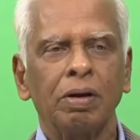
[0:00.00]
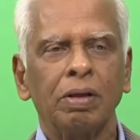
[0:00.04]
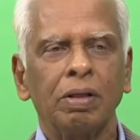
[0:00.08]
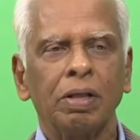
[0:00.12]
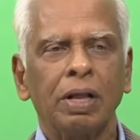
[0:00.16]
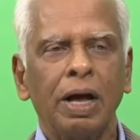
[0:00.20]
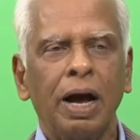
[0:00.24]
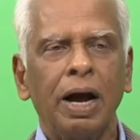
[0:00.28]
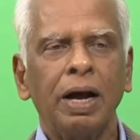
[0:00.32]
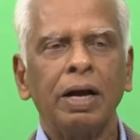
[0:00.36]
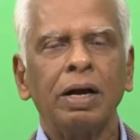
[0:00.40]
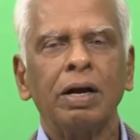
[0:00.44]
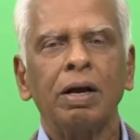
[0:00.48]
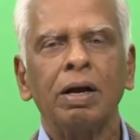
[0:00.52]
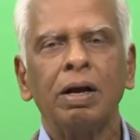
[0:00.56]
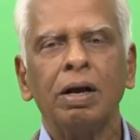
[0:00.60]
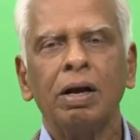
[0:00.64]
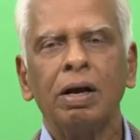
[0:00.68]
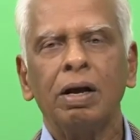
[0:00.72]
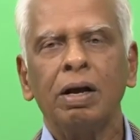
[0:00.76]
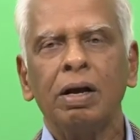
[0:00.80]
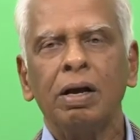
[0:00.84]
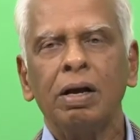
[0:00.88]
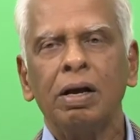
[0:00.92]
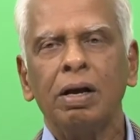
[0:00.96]
that
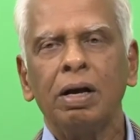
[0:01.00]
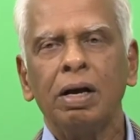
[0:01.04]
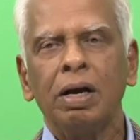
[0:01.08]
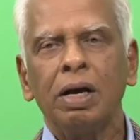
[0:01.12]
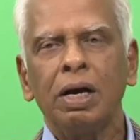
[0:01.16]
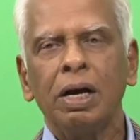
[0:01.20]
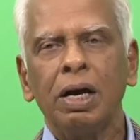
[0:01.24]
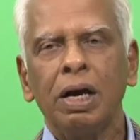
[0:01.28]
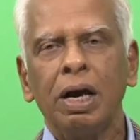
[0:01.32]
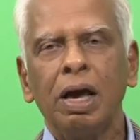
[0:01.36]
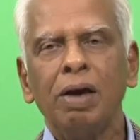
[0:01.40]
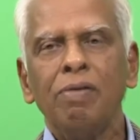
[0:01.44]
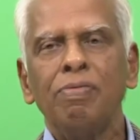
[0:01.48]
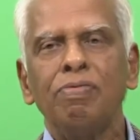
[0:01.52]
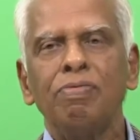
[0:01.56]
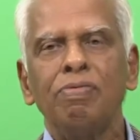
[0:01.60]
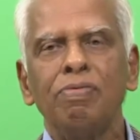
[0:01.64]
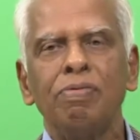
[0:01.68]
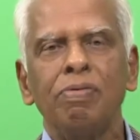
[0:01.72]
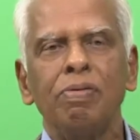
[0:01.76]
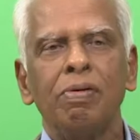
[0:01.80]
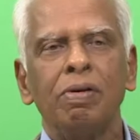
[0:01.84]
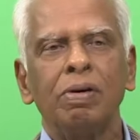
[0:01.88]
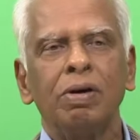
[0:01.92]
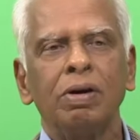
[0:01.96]
if
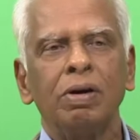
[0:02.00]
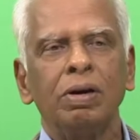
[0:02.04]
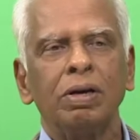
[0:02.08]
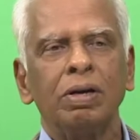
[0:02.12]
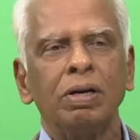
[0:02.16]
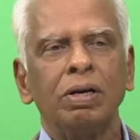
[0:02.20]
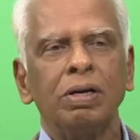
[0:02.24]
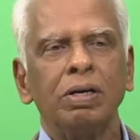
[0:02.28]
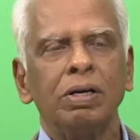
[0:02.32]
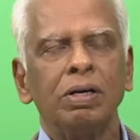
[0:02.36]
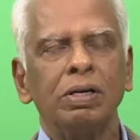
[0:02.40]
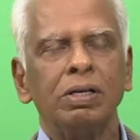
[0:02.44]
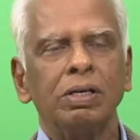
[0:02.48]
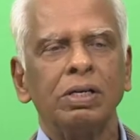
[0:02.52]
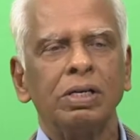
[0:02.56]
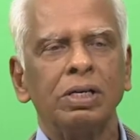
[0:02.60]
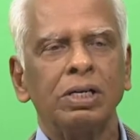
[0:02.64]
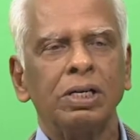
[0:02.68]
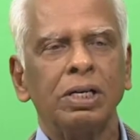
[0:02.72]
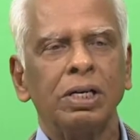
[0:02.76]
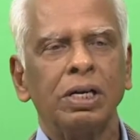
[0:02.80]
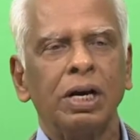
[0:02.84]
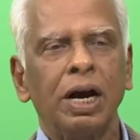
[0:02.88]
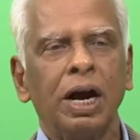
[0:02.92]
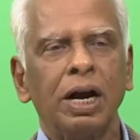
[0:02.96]

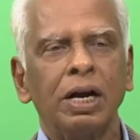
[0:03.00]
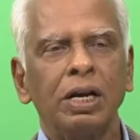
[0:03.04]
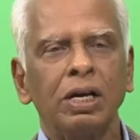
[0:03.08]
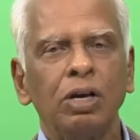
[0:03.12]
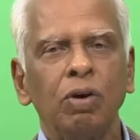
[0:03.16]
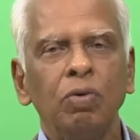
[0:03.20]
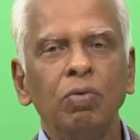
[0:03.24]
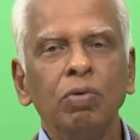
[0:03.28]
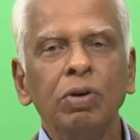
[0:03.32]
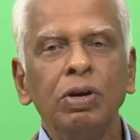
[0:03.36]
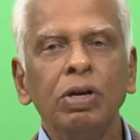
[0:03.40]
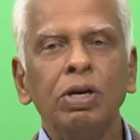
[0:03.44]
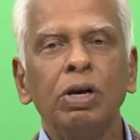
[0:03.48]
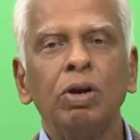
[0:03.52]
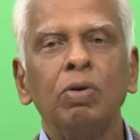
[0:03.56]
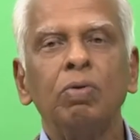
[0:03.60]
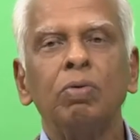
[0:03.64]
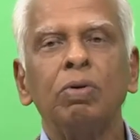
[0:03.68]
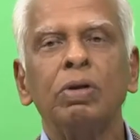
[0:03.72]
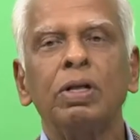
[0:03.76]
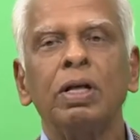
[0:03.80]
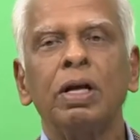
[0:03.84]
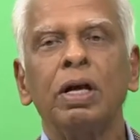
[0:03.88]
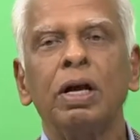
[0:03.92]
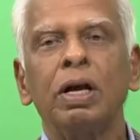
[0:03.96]
she had union
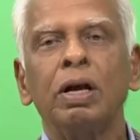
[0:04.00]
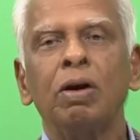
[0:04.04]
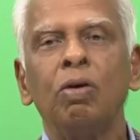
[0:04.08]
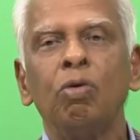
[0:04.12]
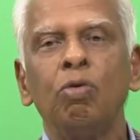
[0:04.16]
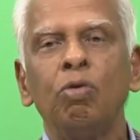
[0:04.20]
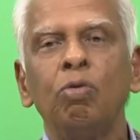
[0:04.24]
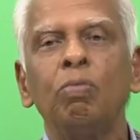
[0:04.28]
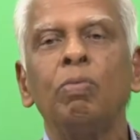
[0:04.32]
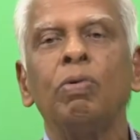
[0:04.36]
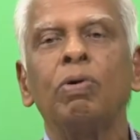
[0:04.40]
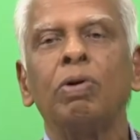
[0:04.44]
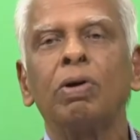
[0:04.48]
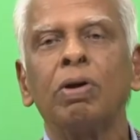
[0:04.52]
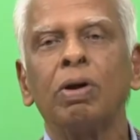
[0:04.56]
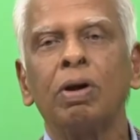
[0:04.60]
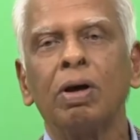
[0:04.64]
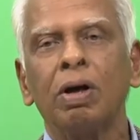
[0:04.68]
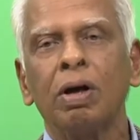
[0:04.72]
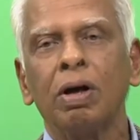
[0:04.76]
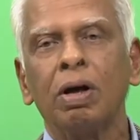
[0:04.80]
with a woman,